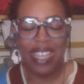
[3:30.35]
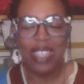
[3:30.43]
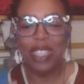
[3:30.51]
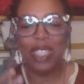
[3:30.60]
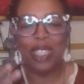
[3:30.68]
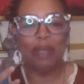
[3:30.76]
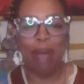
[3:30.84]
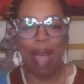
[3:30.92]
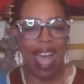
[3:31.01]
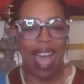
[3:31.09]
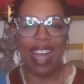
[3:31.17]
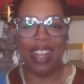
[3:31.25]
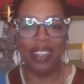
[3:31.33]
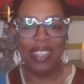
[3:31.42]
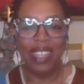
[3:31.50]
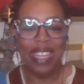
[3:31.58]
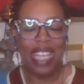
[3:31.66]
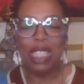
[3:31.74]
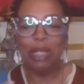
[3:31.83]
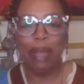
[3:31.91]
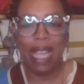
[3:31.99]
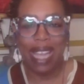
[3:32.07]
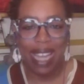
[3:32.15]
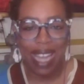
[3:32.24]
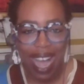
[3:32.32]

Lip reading: it's a smile, it's being